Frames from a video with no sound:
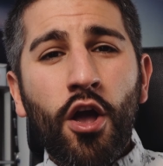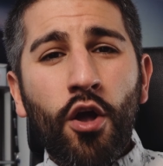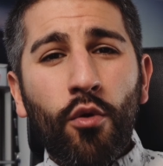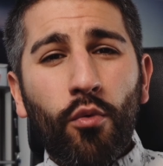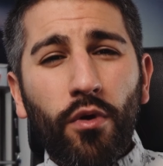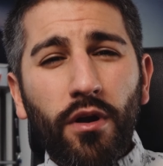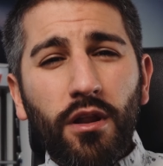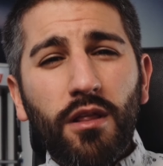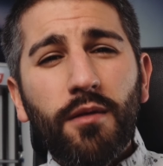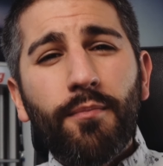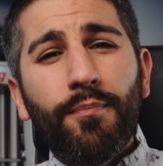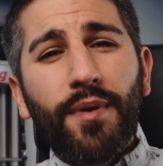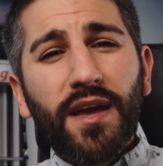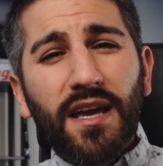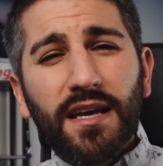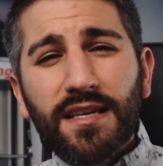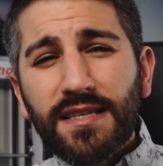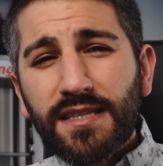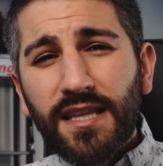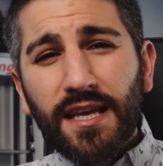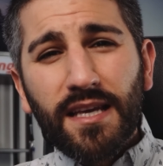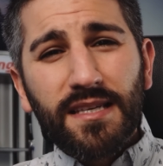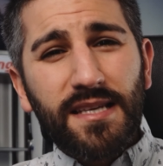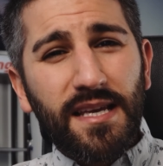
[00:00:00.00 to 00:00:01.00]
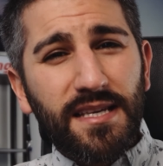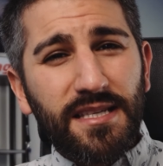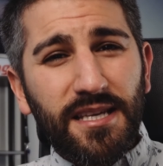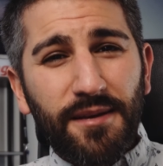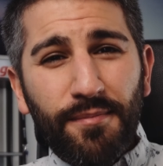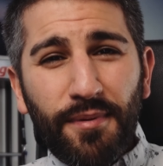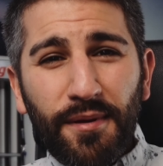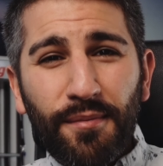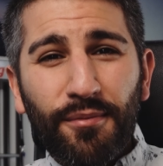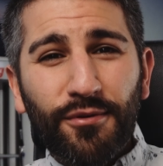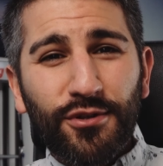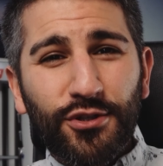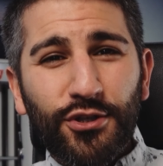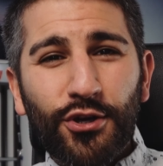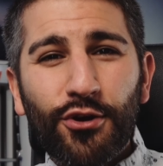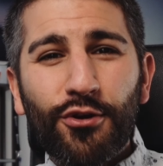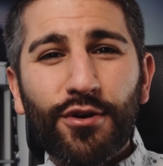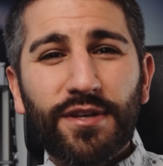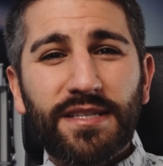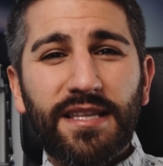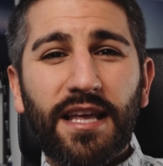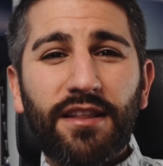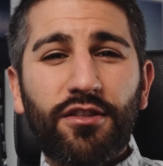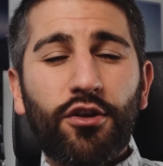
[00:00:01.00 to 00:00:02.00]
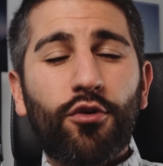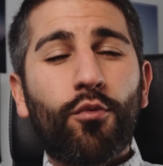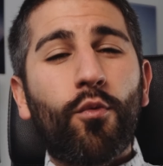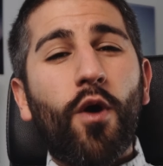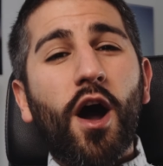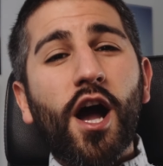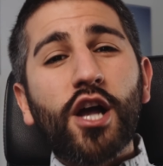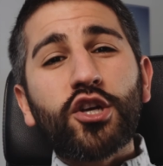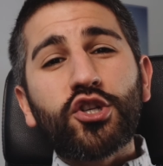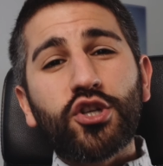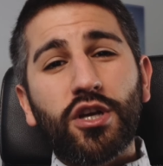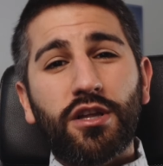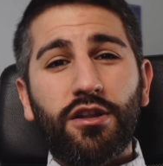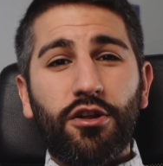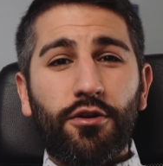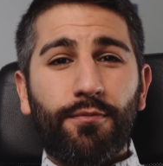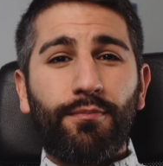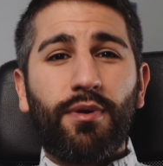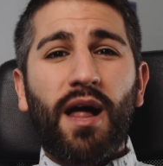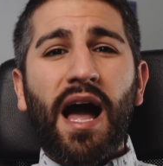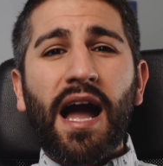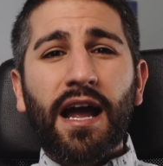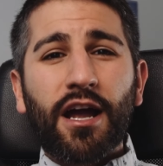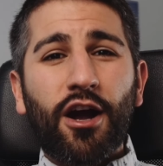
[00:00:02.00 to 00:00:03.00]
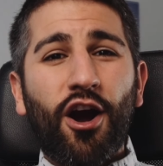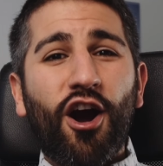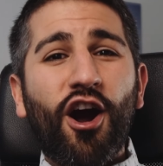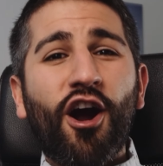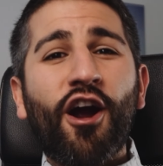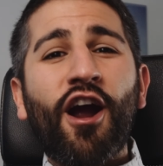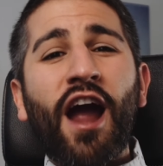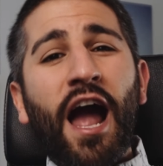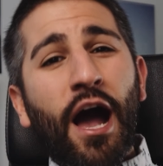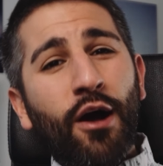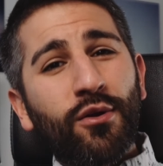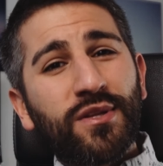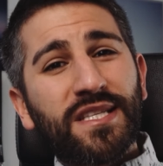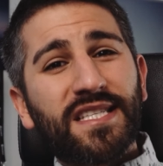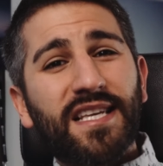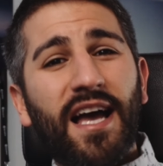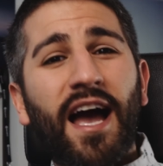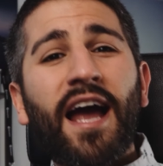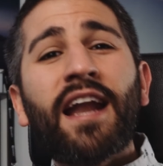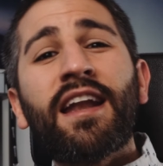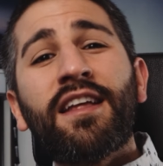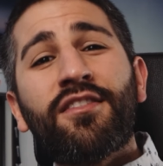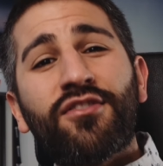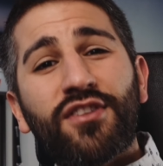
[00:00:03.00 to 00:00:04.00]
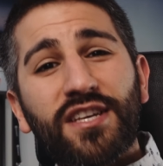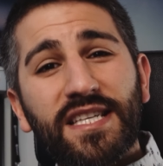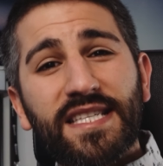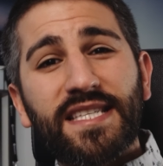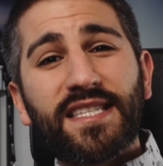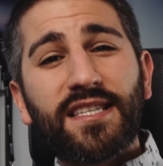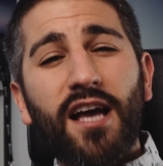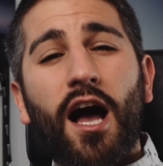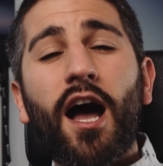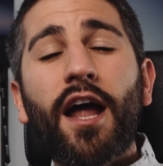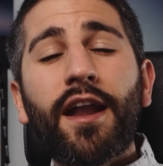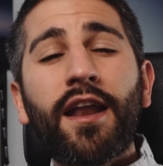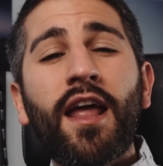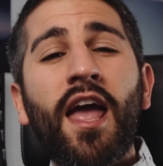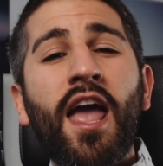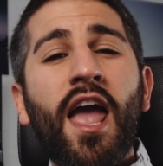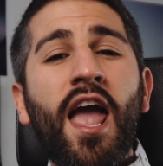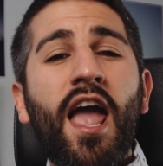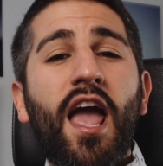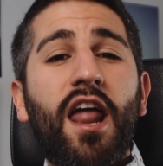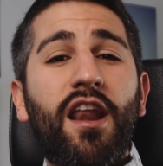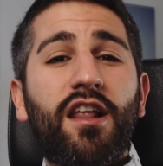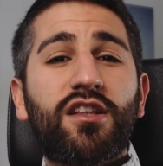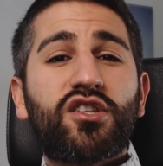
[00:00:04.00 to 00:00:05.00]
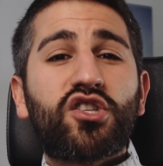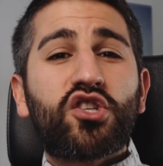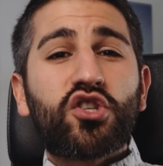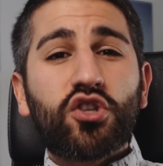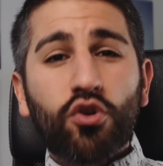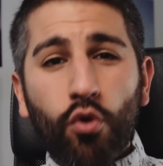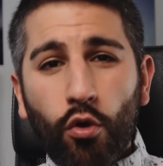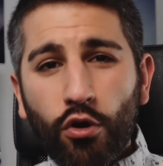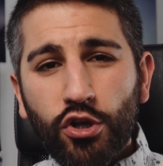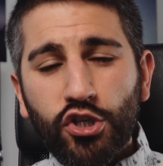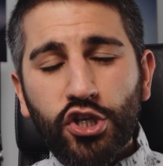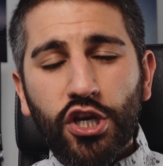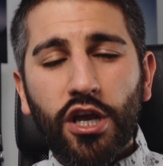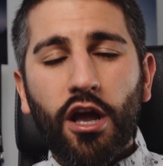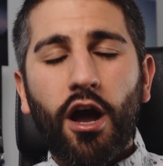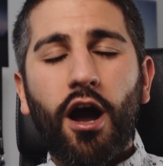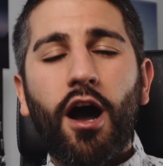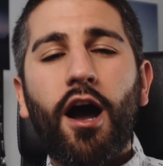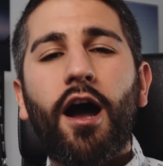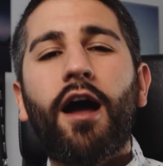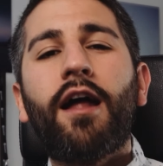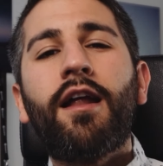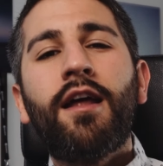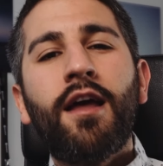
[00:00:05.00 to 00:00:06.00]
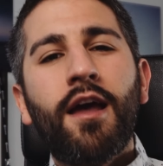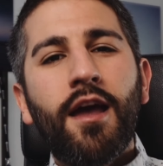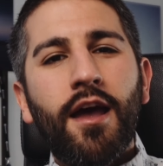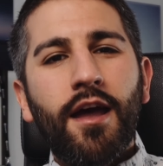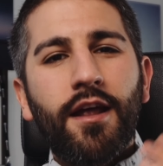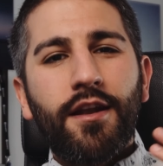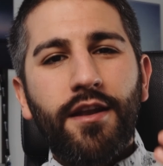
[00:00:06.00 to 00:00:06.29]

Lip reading: One of the biggest things I see people do is that they're washing their black car outside in the sun and it's scorching hot.